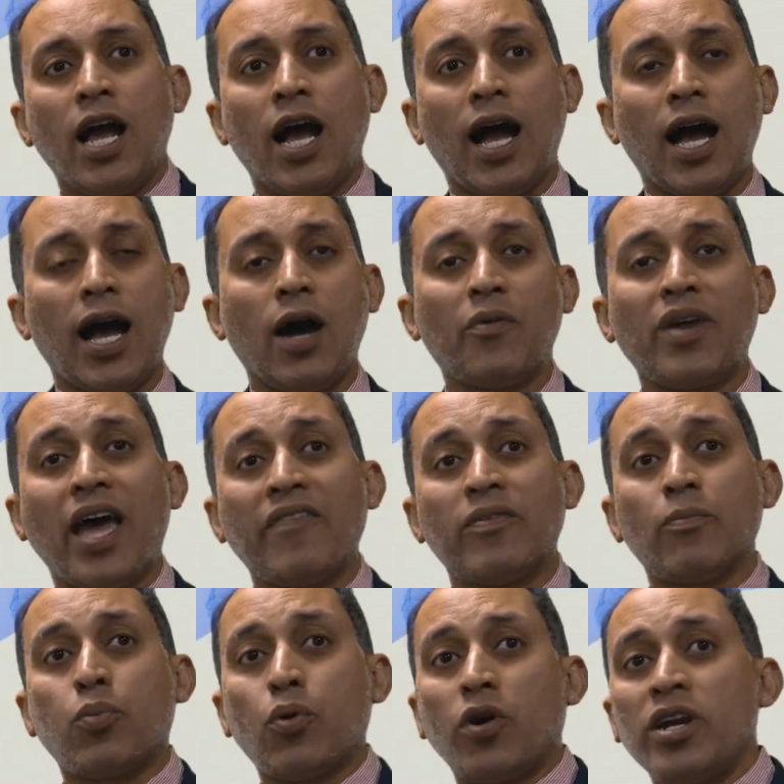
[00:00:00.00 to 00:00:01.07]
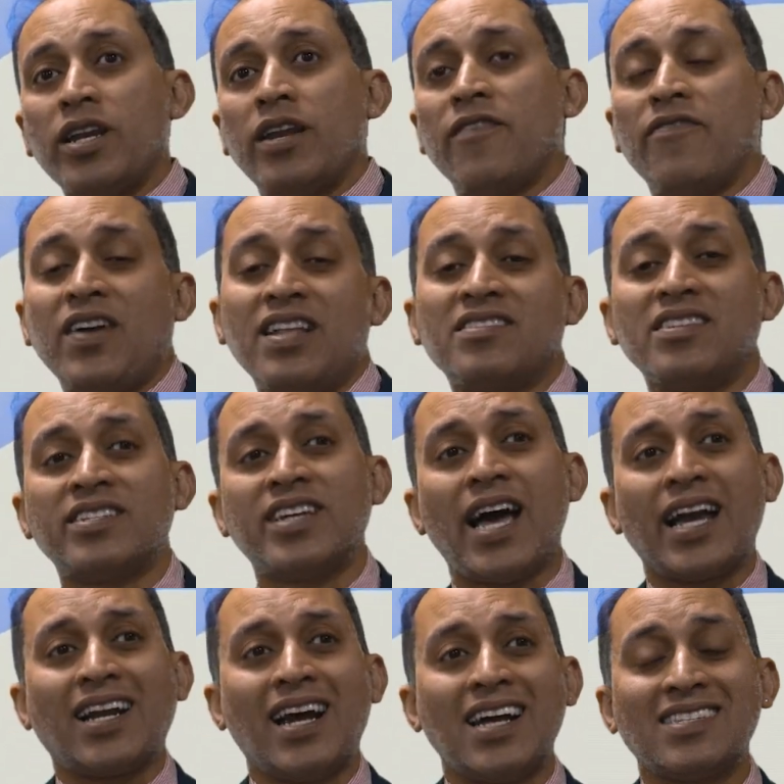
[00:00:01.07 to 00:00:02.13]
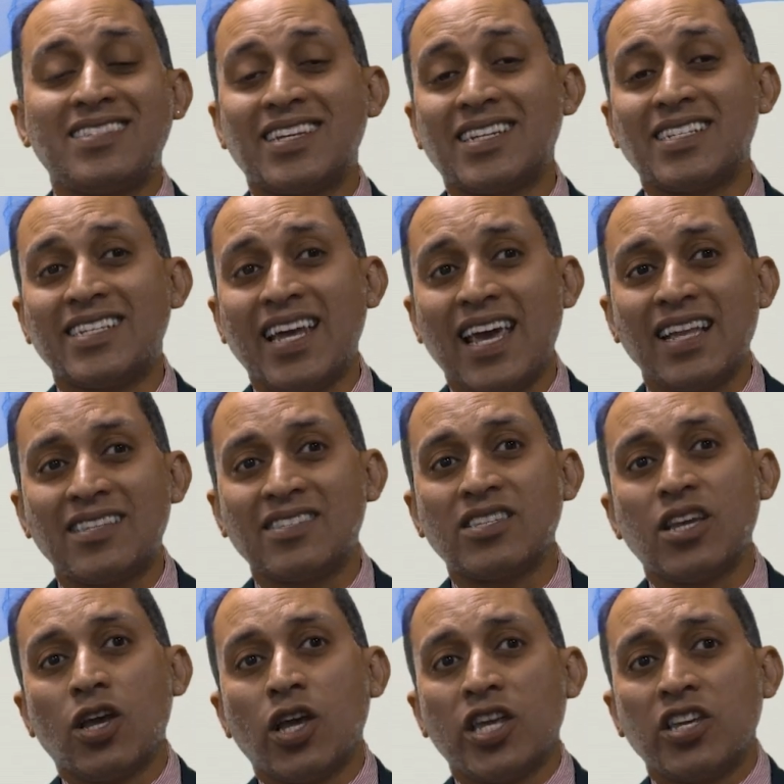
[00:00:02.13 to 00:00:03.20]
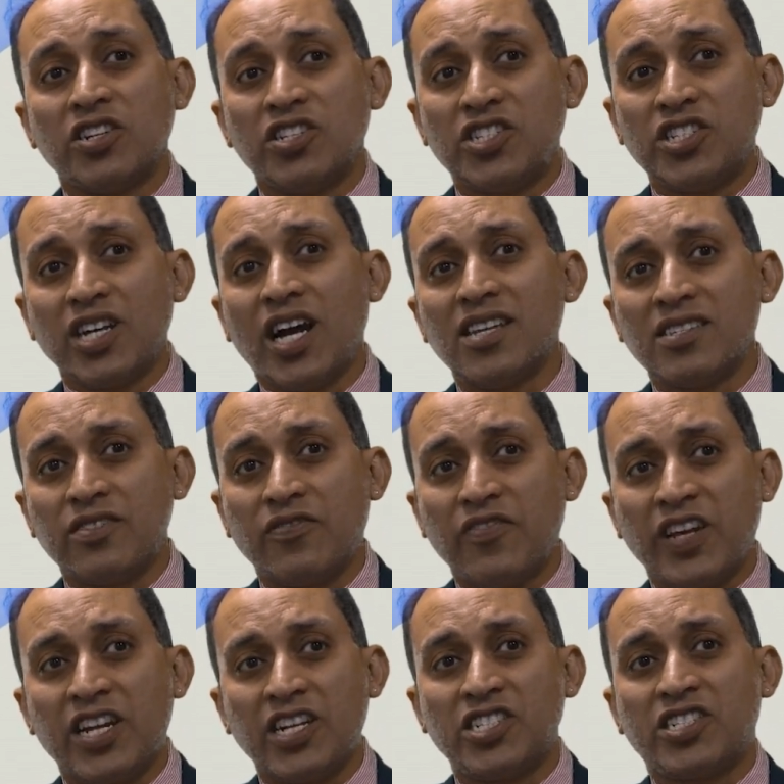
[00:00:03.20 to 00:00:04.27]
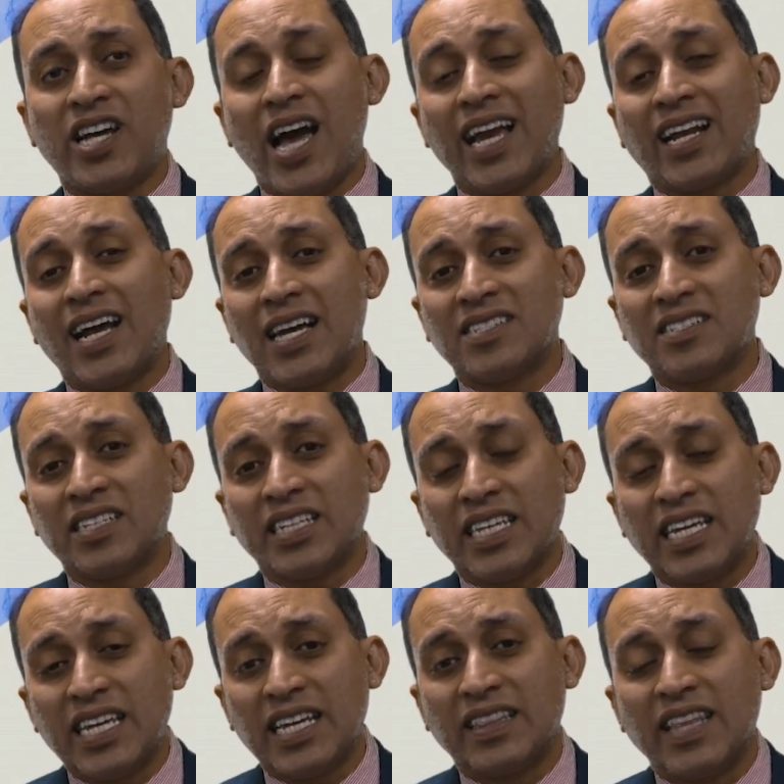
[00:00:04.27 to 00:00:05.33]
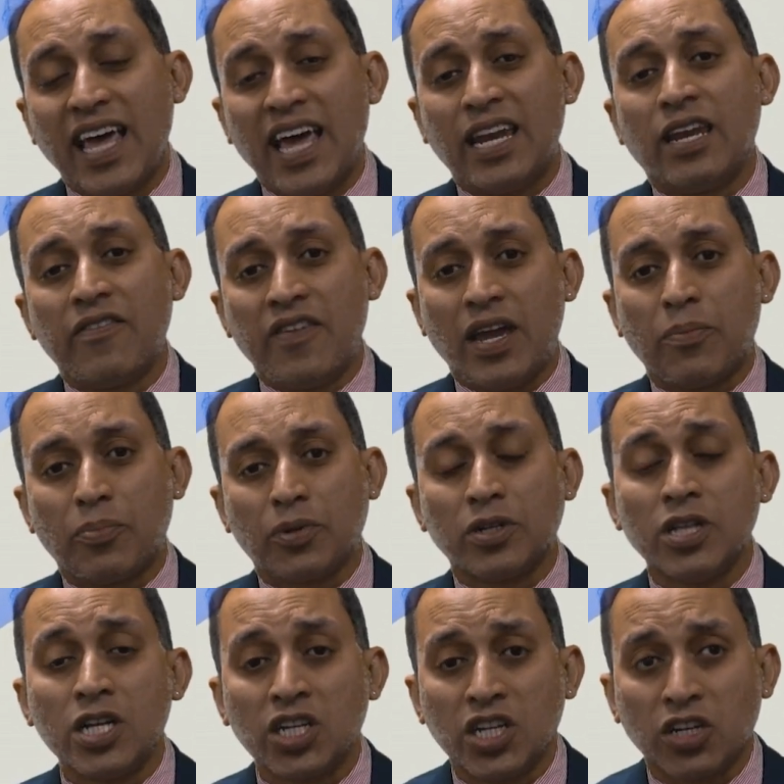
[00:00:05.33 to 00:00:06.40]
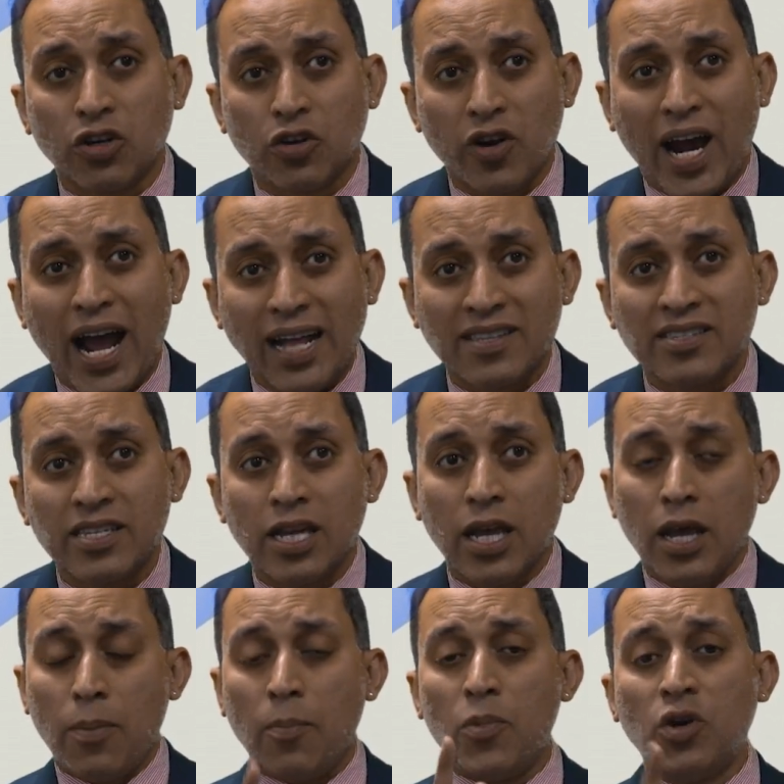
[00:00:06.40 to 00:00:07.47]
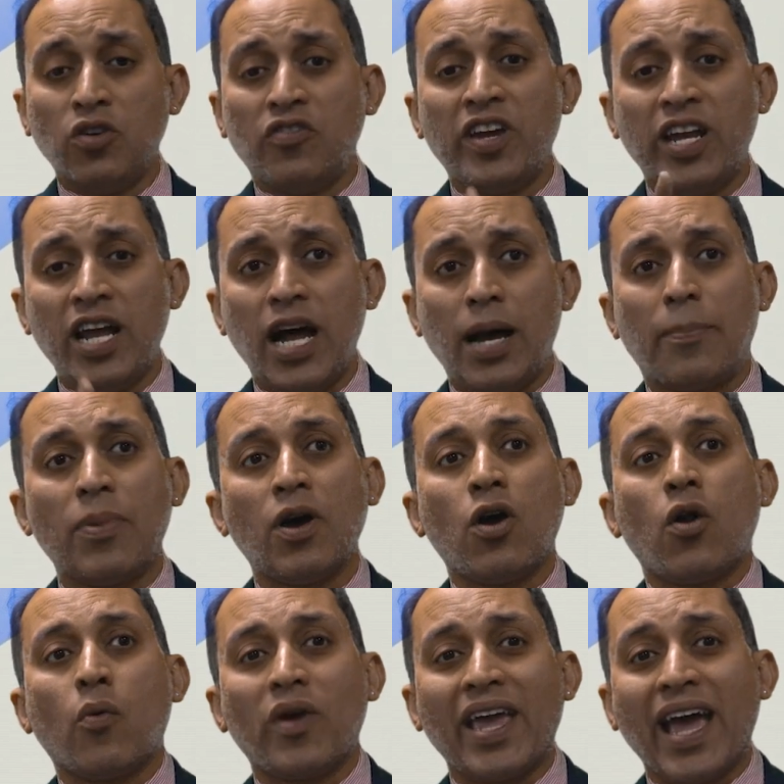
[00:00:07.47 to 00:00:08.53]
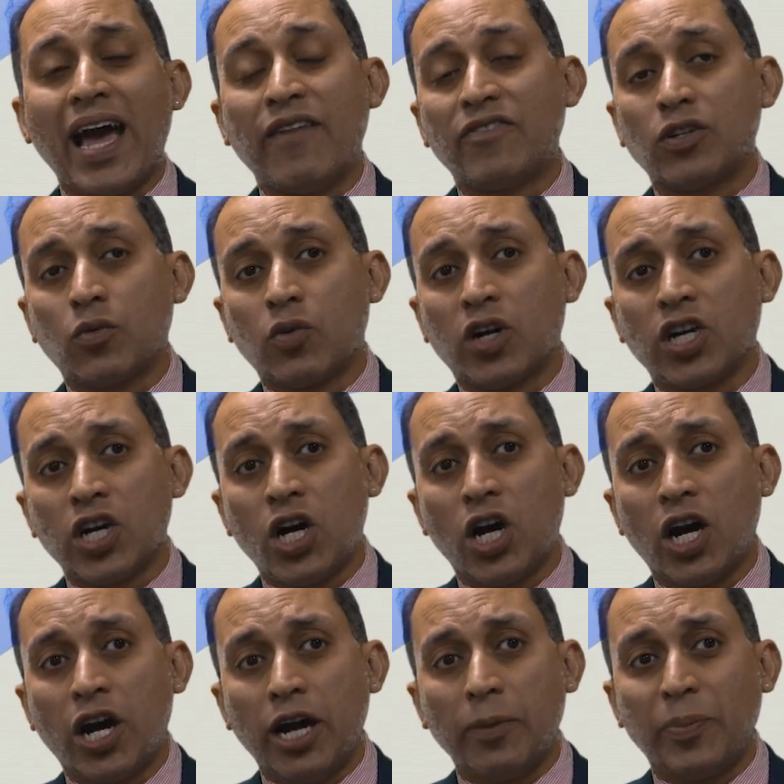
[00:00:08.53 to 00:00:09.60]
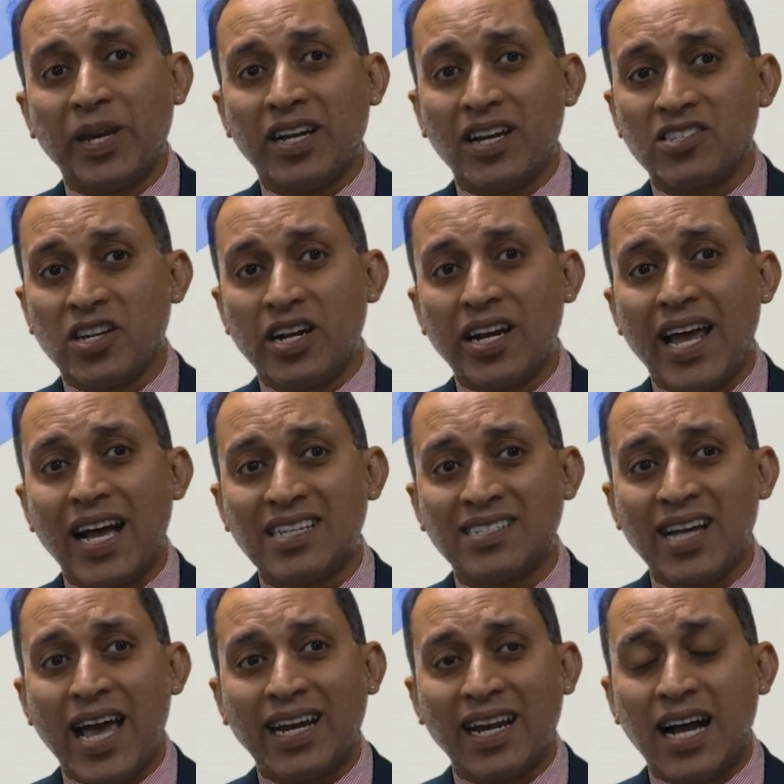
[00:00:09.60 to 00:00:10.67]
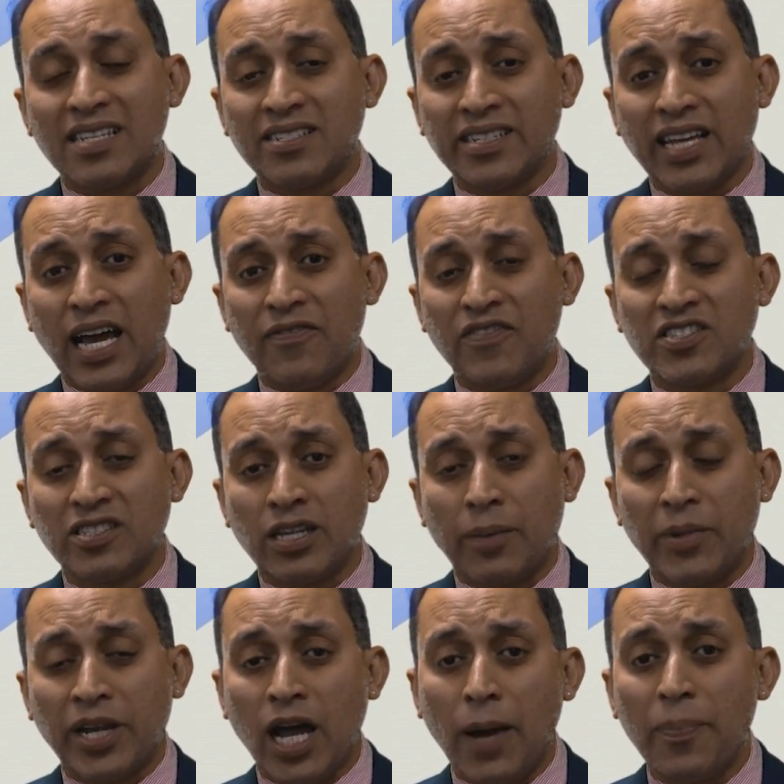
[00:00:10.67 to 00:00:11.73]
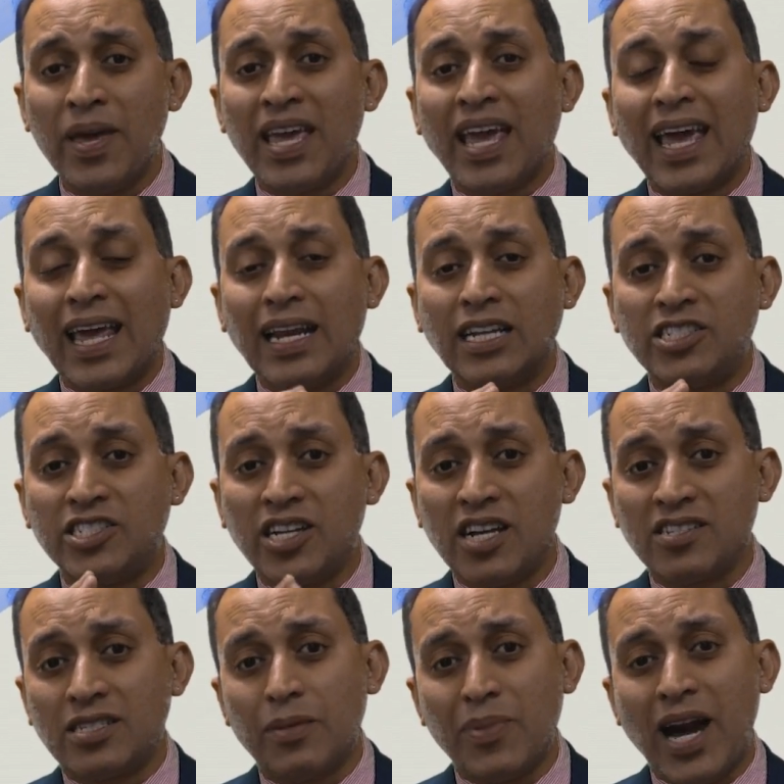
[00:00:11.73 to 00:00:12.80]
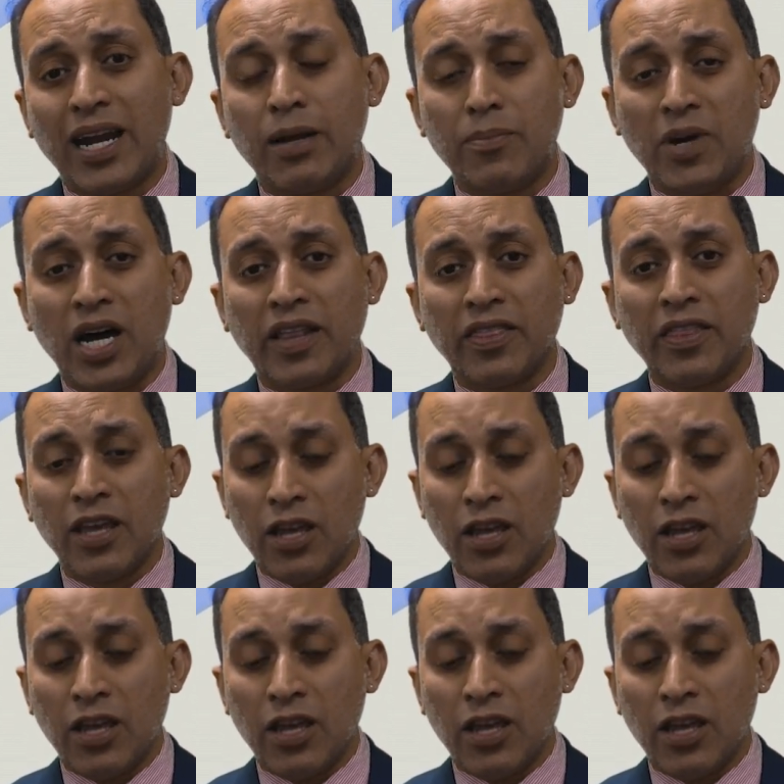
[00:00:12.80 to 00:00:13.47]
We have important events and diagnostic dates. You just finished Diagnostic E at the end of April. Congrats. Moving up, we have to work hard because our next Diagnostic F is coming up in just about a month.